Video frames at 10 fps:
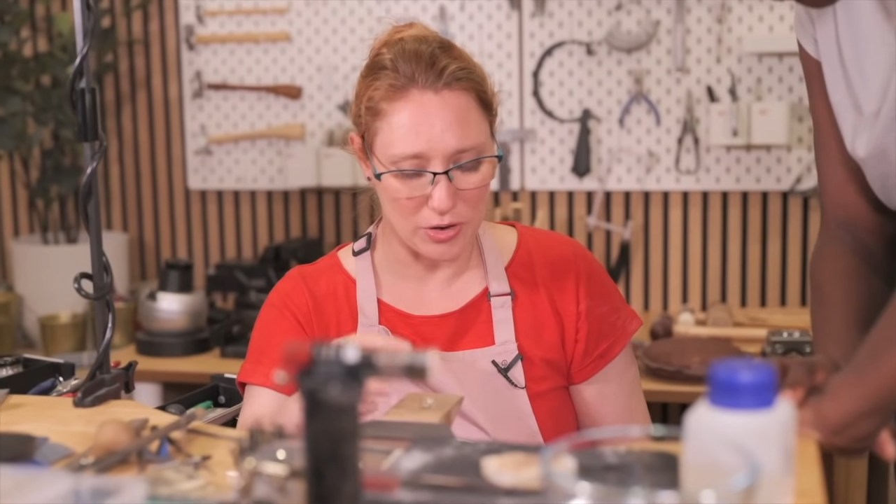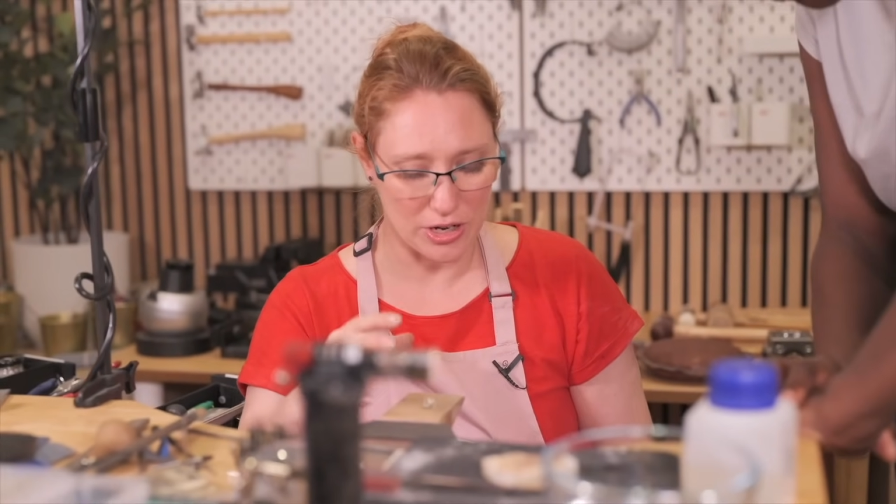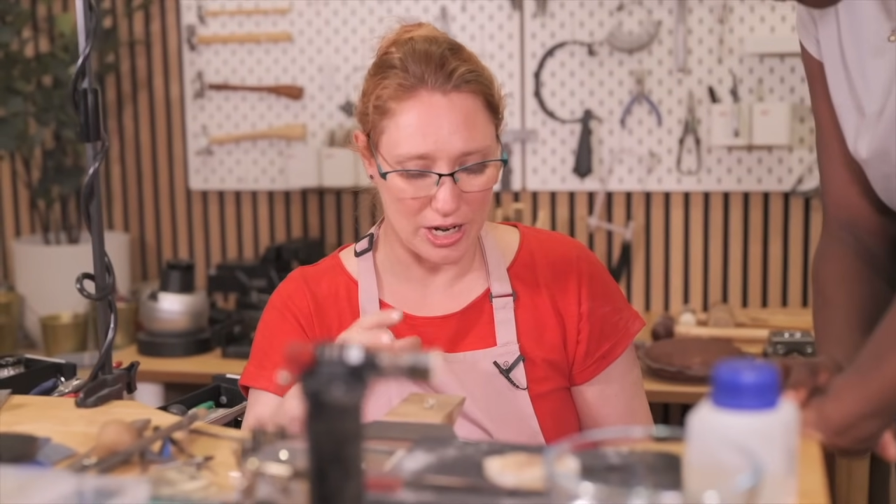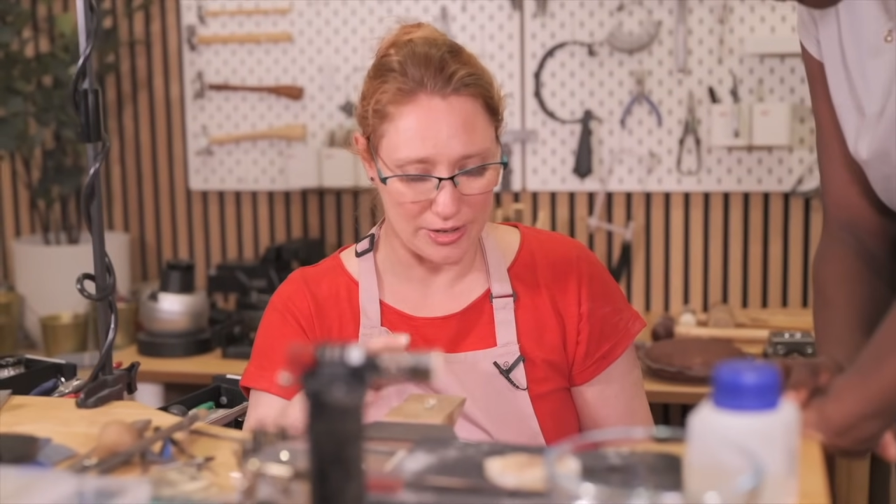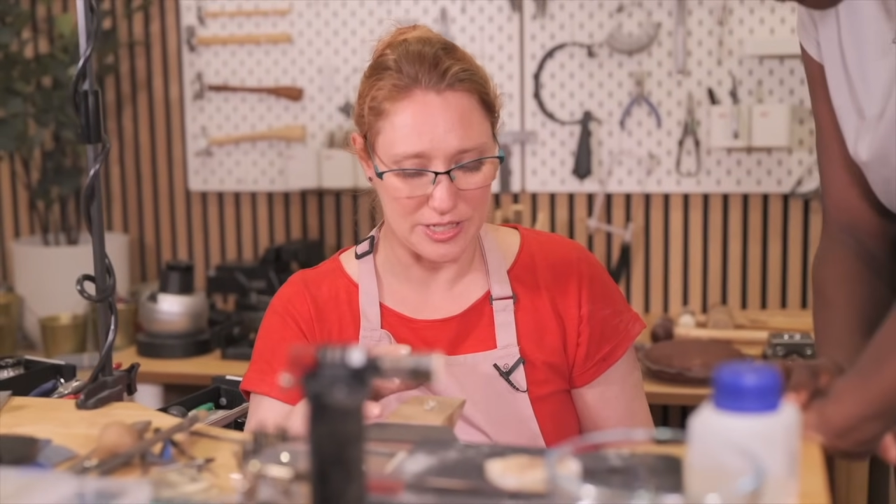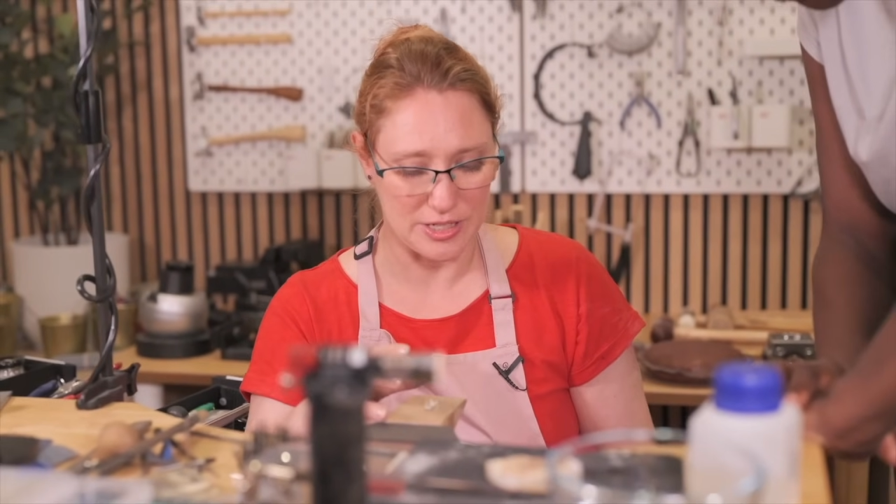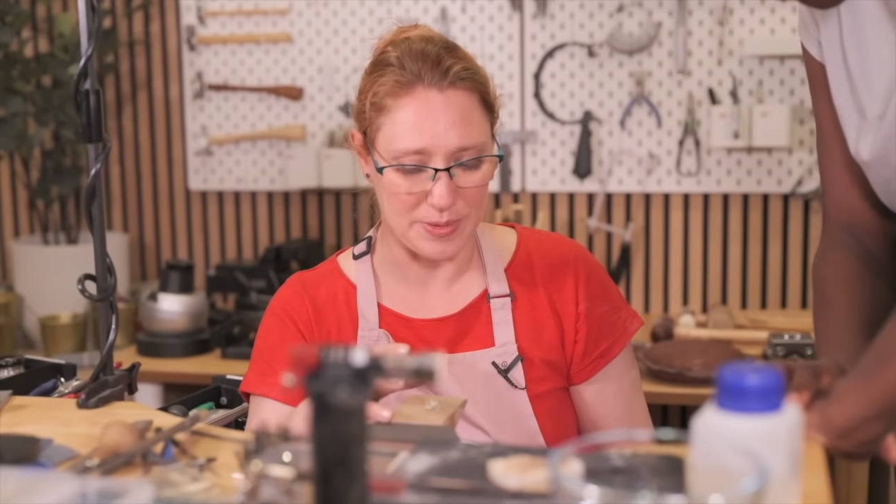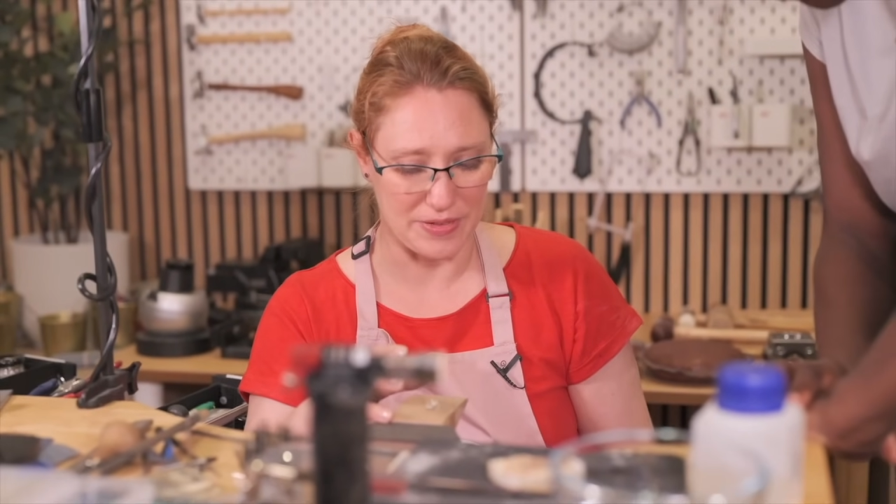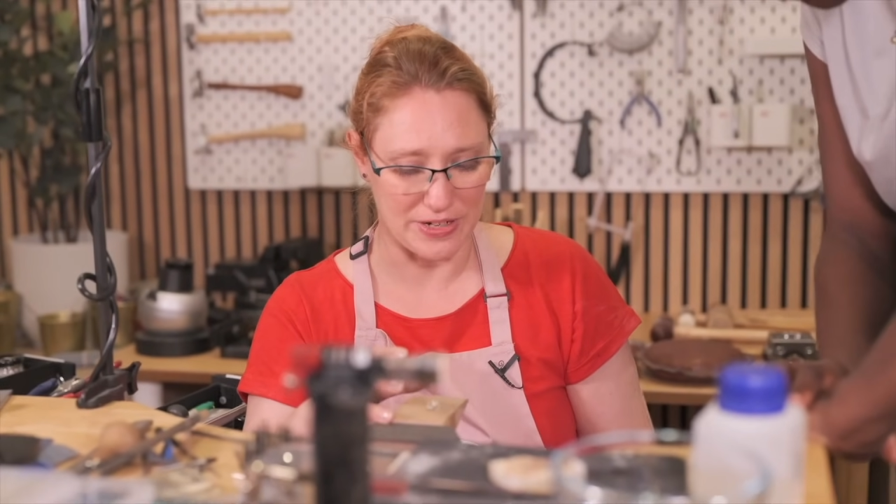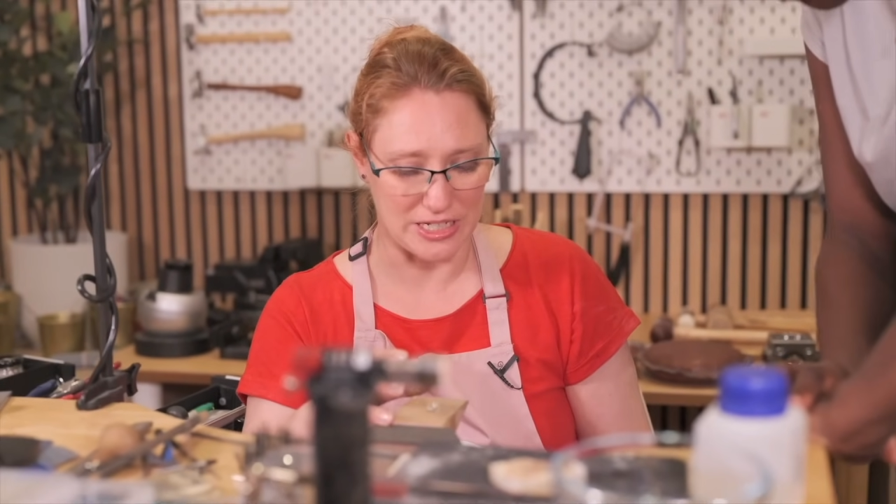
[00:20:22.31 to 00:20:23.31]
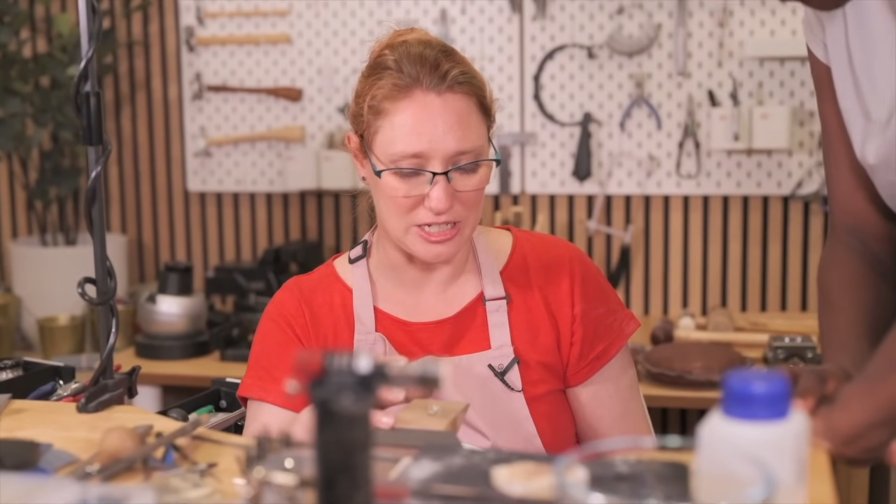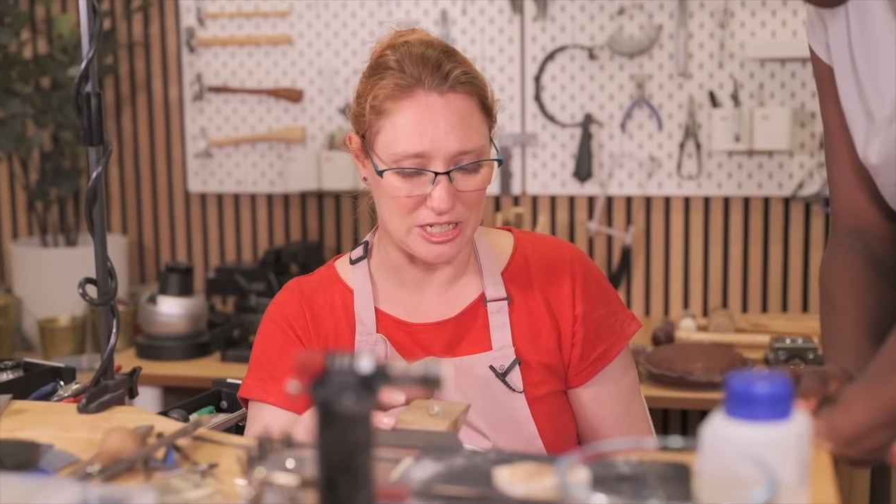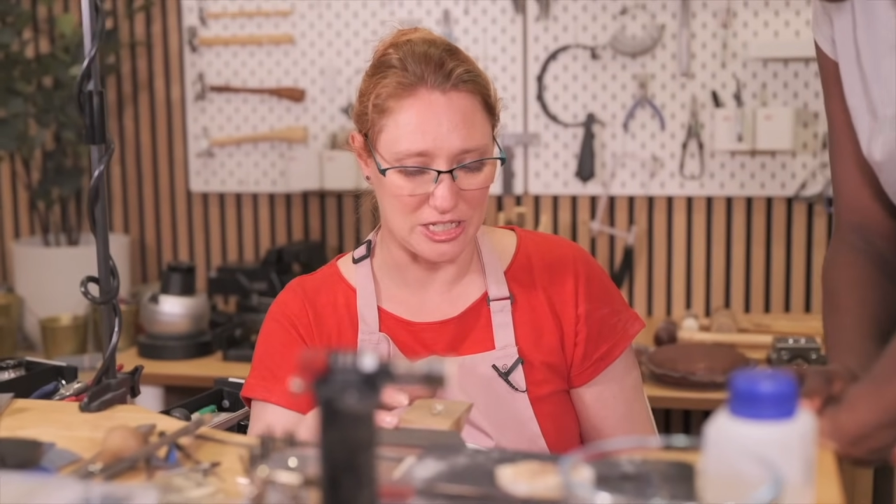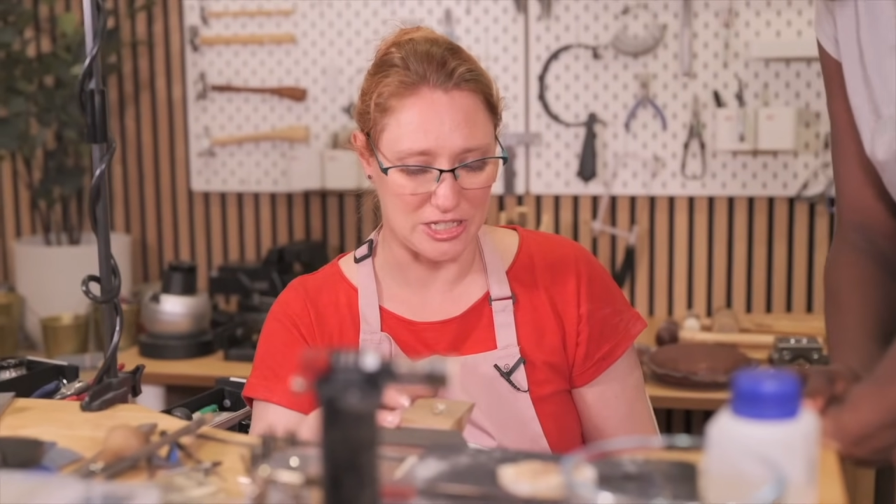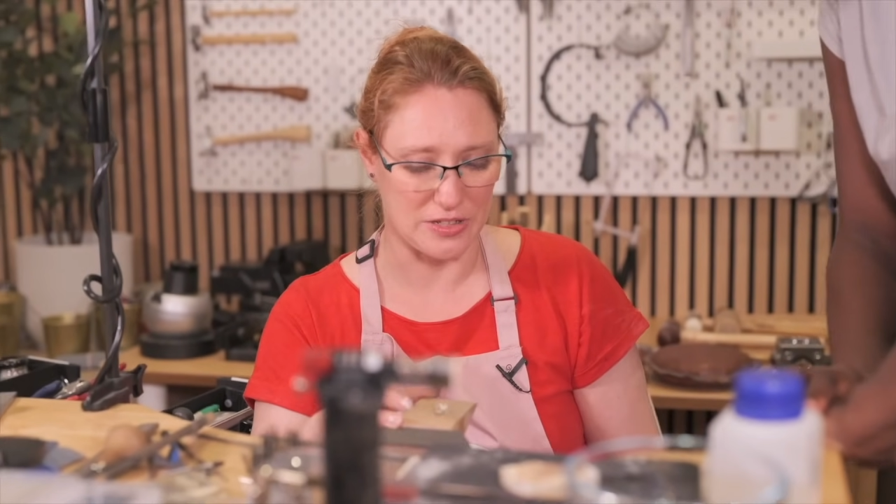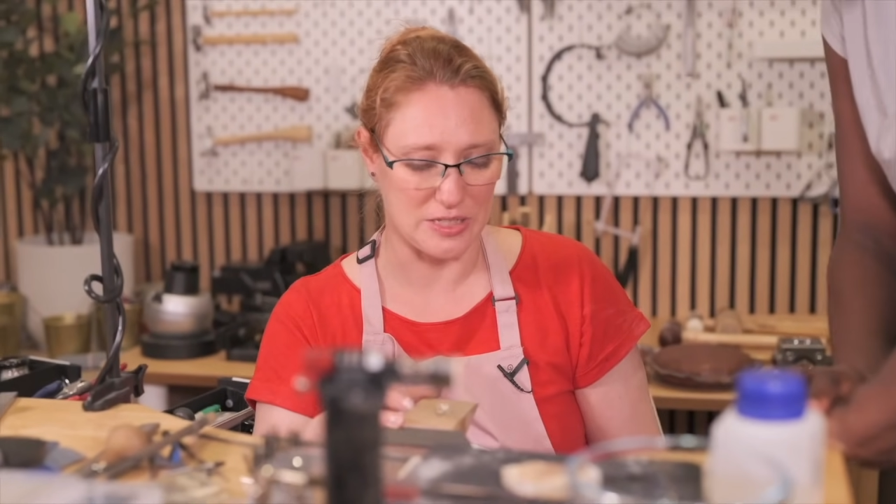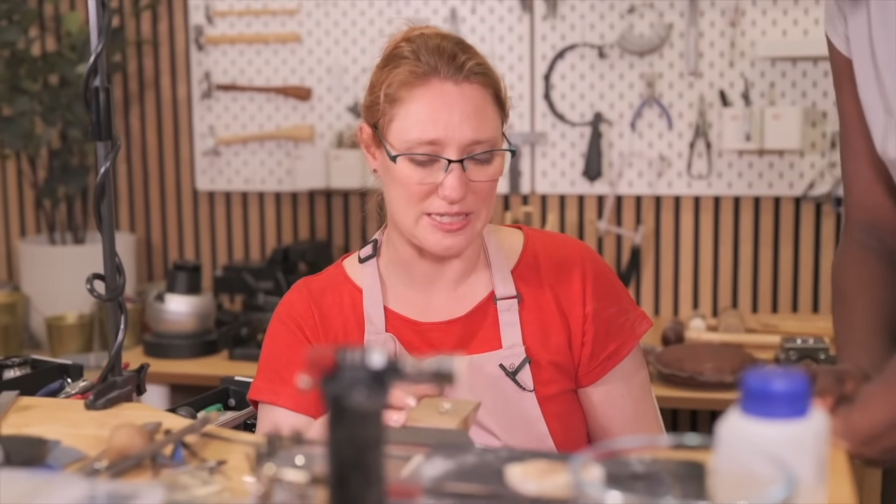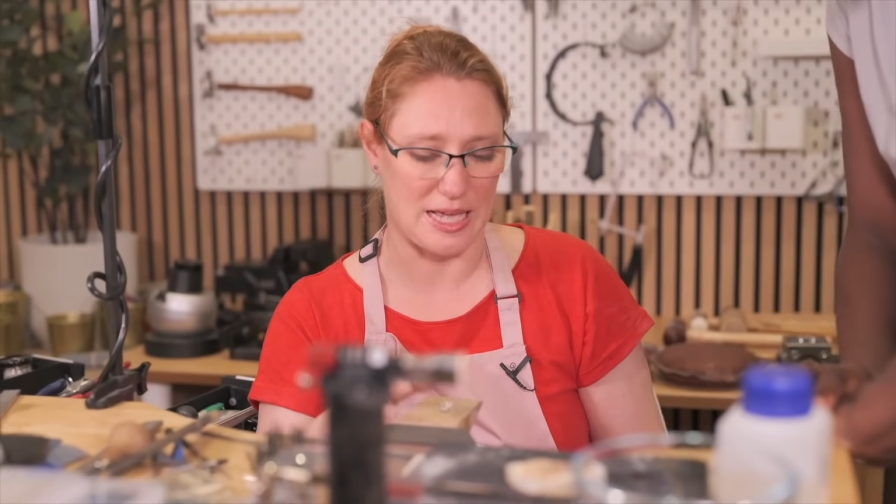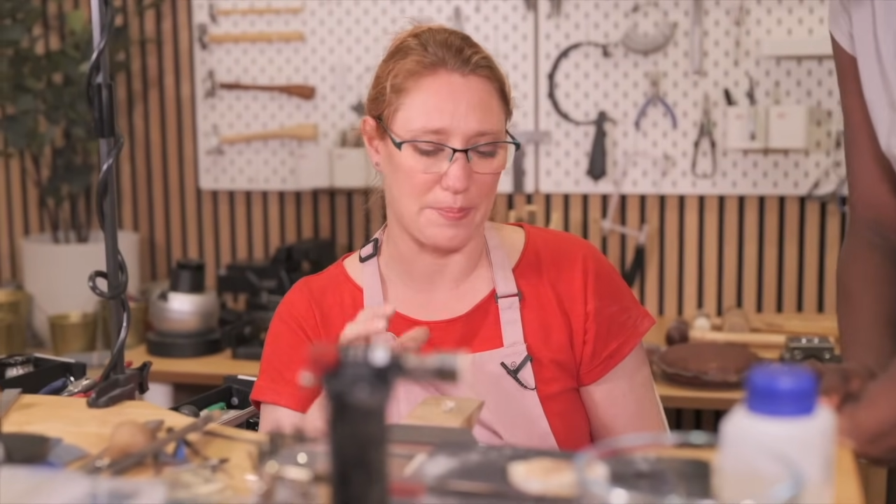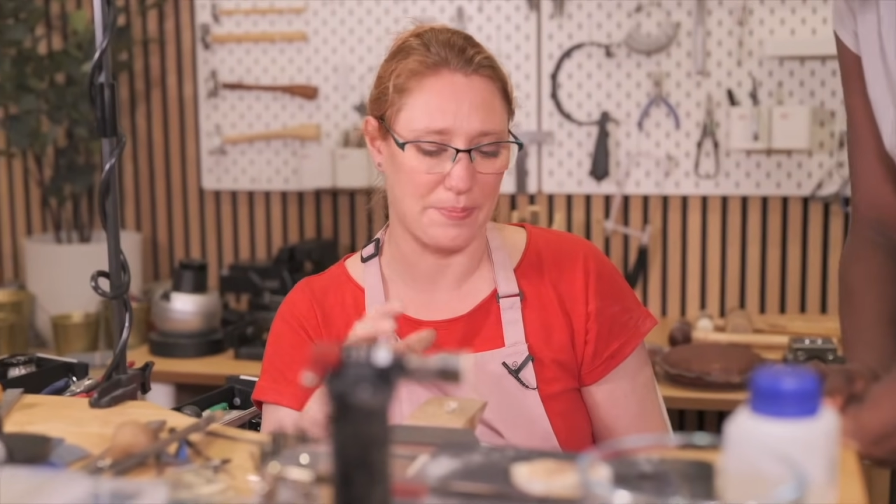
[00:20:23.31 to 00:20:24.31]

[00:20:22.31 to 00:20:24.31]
close to being ready to stone set,